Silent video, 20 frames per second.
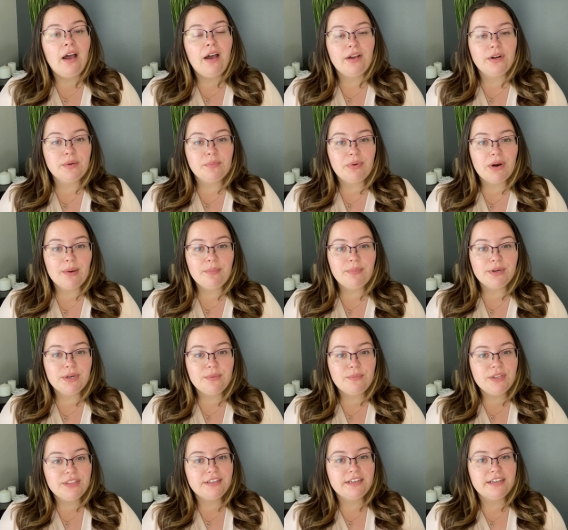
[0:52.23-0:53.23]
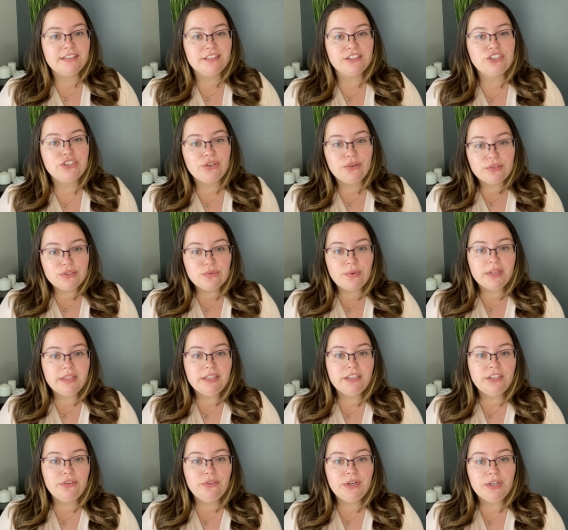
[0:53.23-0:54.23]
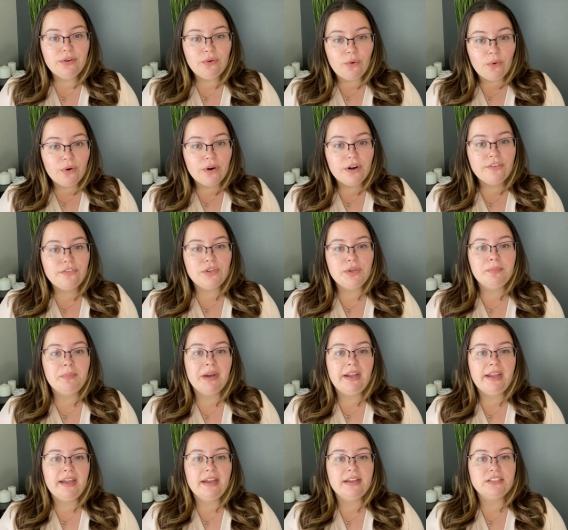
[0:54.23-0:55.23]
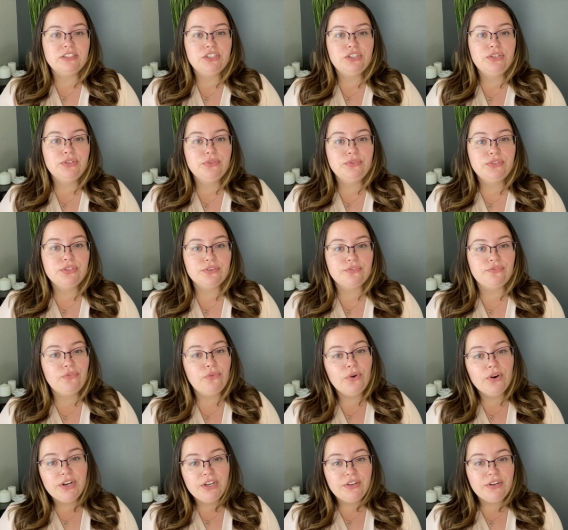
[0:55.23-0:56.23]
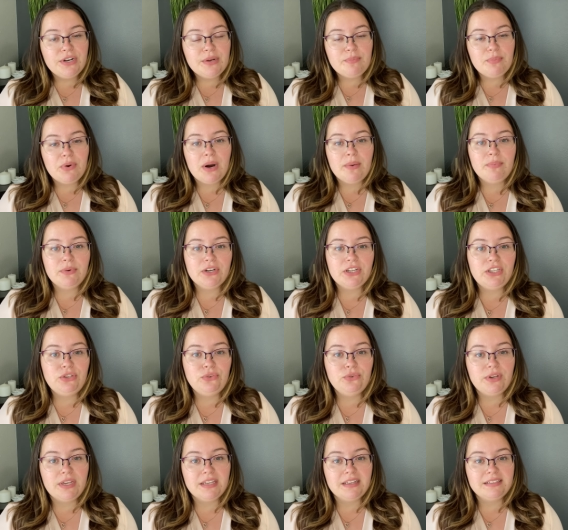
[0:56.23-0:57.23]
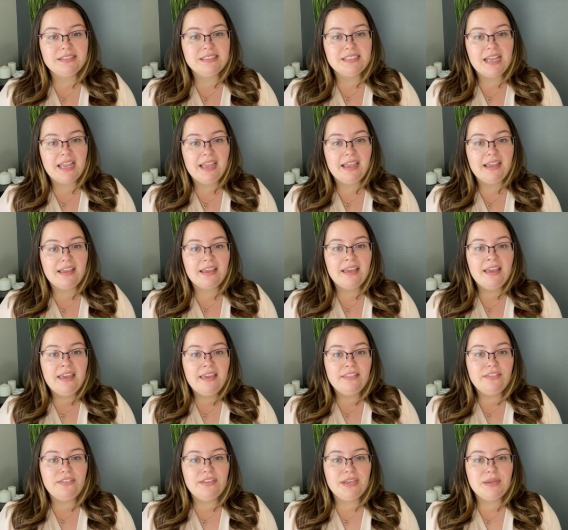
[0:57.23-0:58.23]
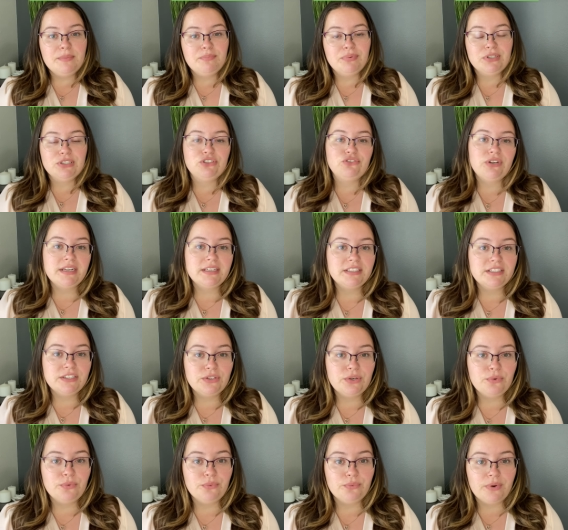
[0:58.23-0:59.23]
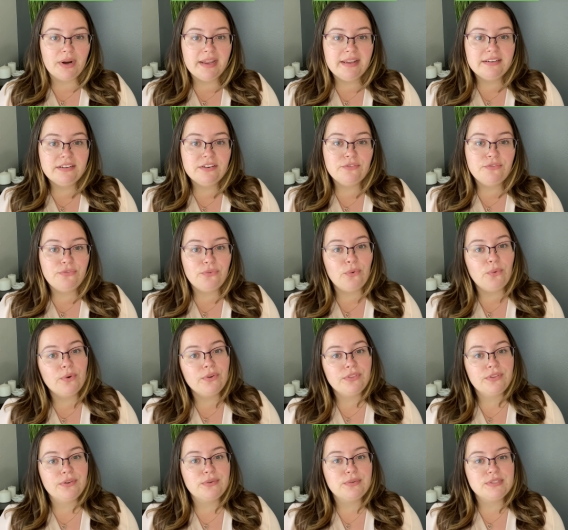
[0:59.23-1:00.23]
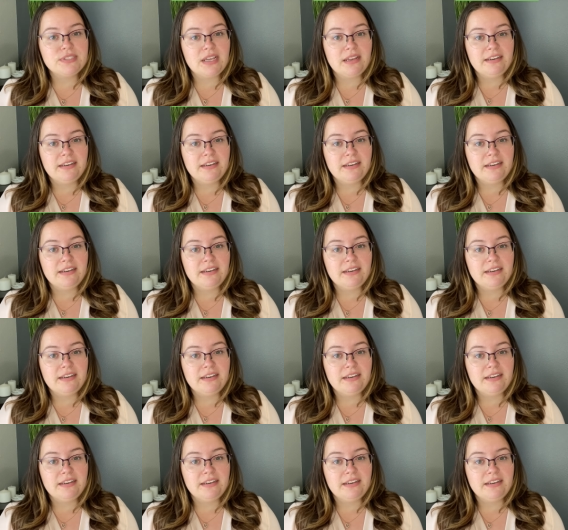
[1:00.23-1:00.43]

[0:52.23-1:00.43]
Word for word: on a property with an additional dwelling unit, or if you buy a two to four unit property, you can take the projected rent for those